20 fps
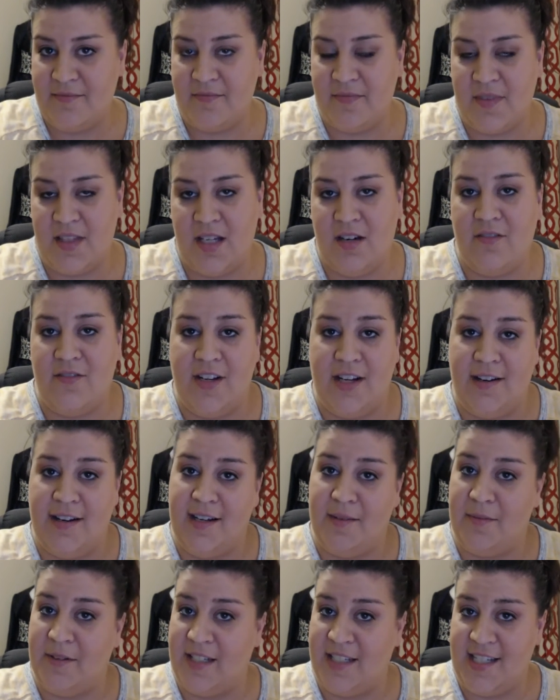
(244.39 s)
They're
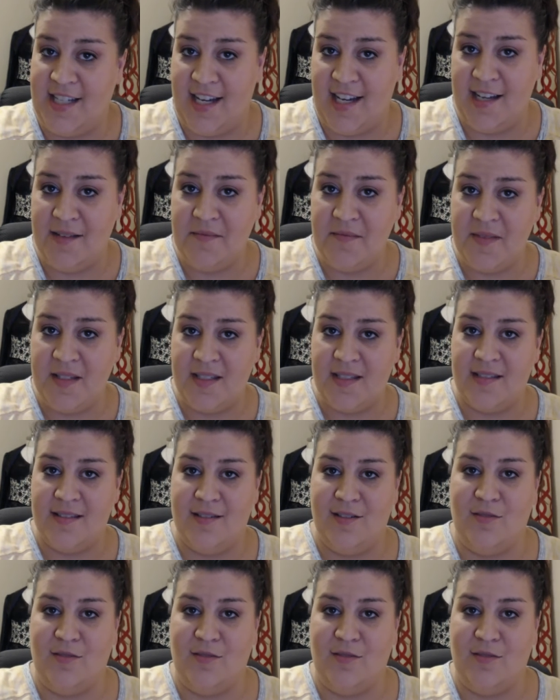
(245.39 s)
very up on the times.